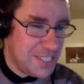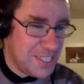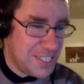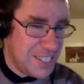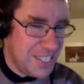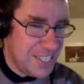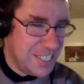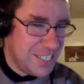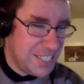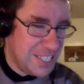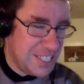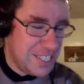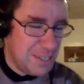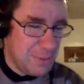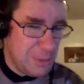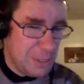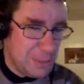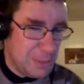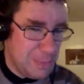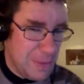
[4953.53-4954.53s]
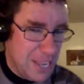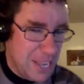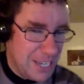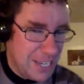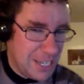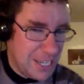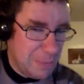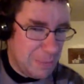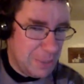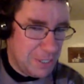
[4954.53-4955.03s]
stinks is it's
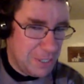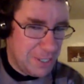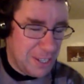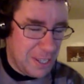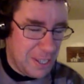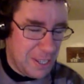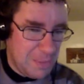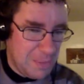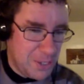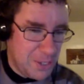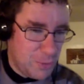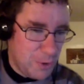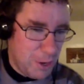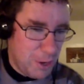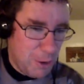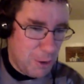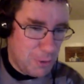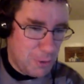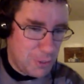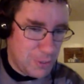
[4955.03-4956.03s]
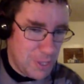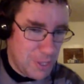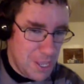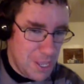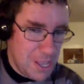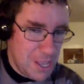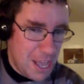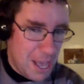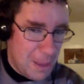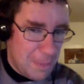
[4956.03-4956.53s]
back up in Columbus where I was
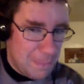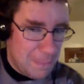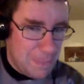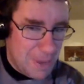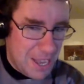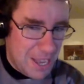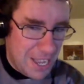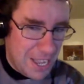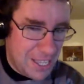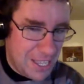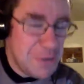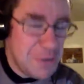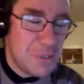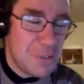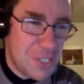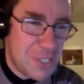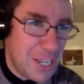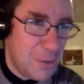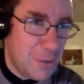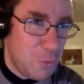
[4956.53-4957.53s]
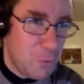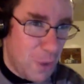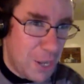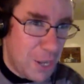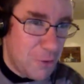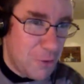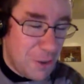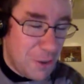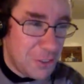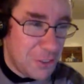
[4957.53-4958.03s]
up by. It was like right
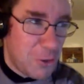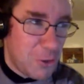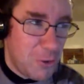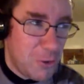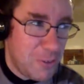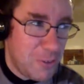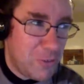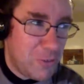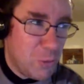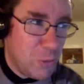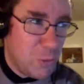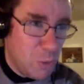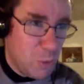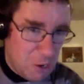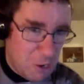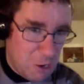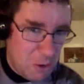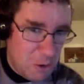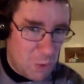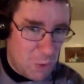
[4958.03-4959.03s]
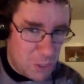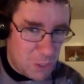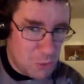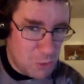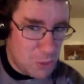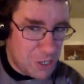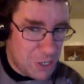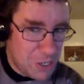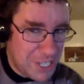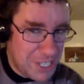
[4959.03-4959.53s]
around the corner from where I was
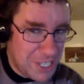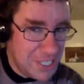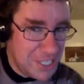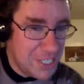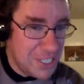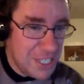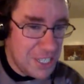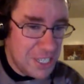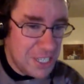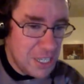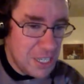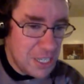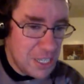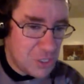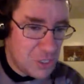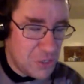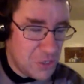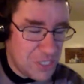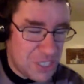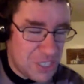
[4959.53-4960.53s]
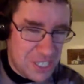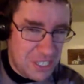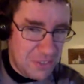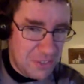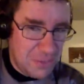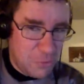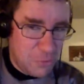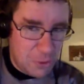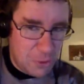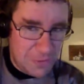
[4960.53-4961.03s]
working. Oh, so it's still
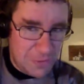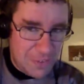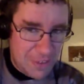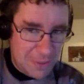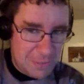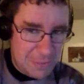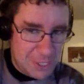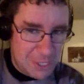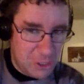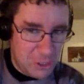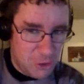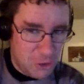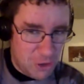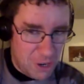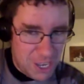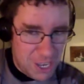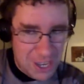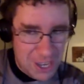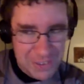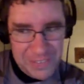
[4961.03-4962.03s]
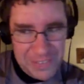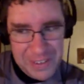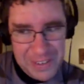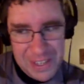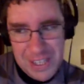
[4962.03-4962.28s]
a 45-minute drive.